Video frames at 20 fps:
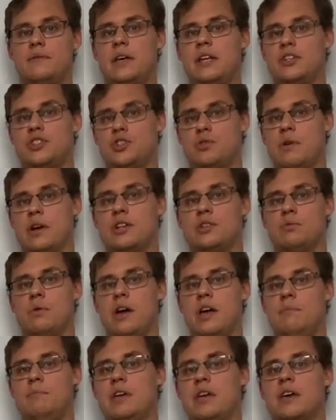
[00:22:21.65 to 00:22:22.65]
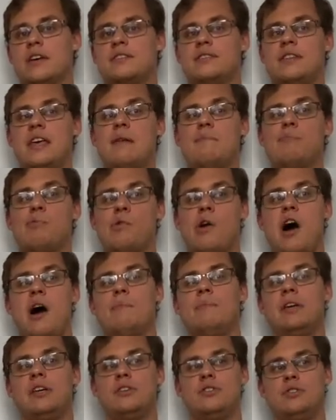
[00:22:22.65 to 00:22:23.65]
in a strange way because they brought
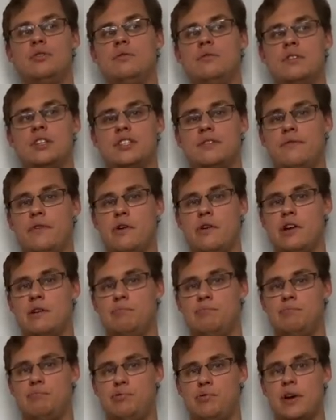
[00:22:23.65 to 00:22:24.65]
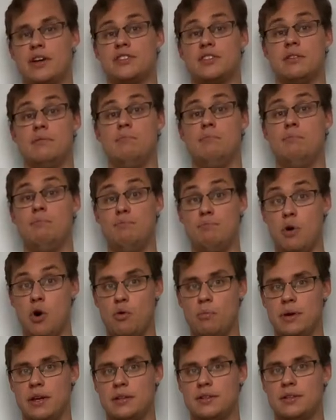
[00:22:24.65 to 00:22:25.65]
me to this very present
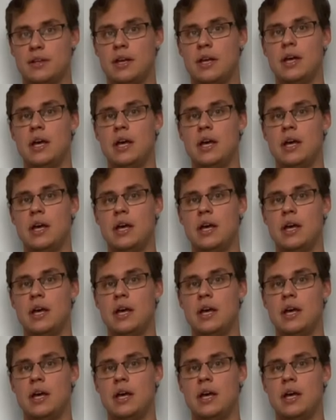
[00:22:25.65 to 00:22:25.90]
moment.